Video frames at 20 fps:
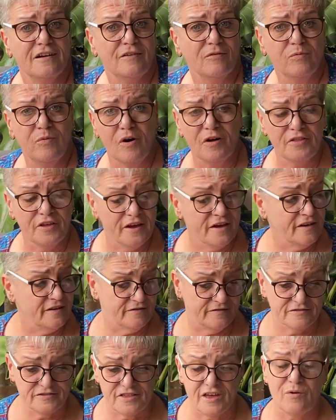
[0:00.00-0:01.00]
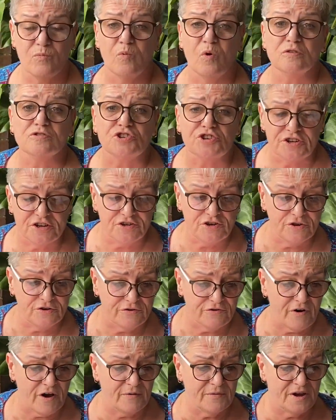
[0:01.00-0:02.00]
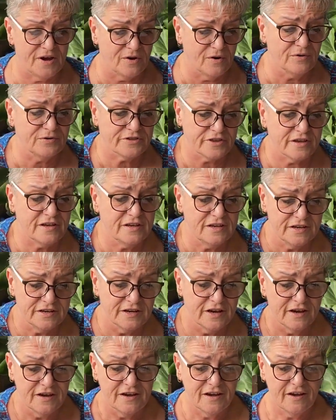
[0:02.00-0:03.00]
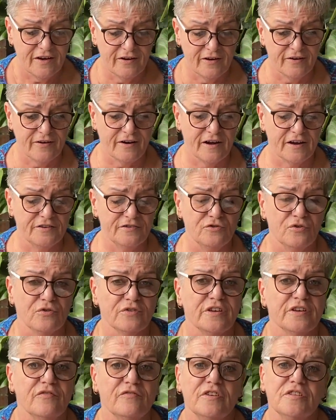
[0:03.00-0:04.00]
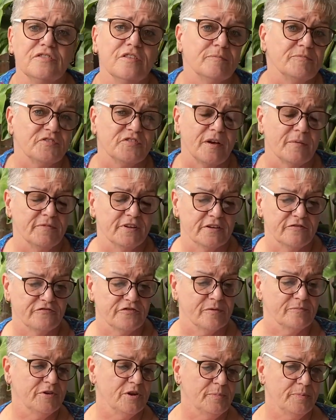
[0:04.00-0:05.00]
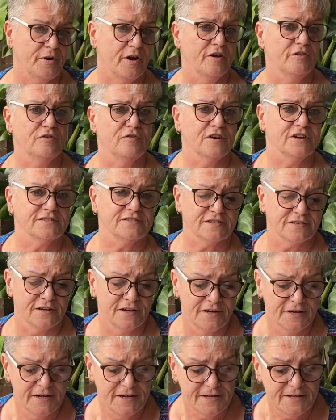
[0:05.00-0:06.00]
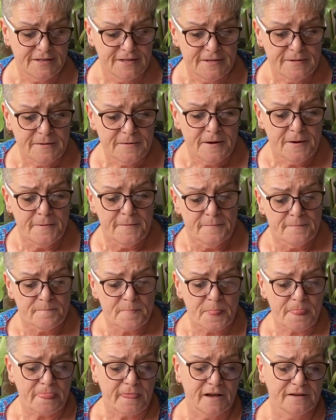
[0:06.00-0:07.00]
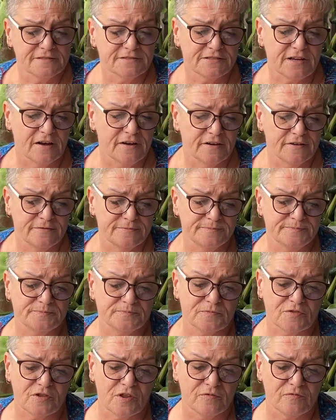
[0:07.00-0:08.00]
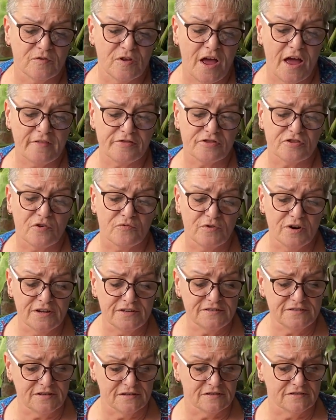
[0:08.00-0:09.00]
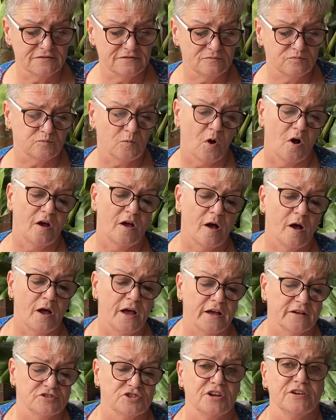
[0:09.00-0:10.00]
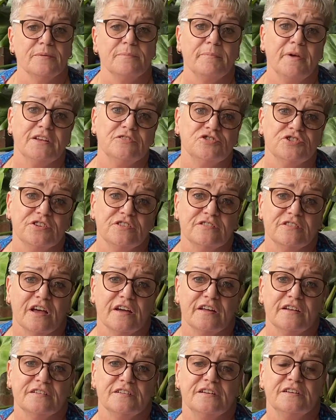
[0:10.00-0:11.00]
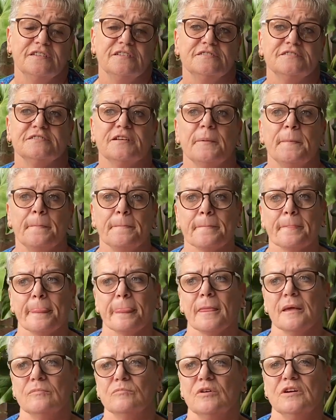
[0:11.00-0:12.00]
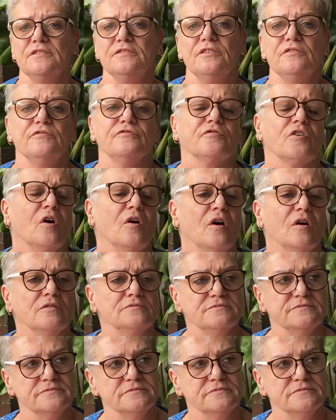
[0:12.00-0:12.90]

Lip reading: While they're watching you grow healthy, all right, you're giving them something from your progress. So the reason why I actually mention that is when you've got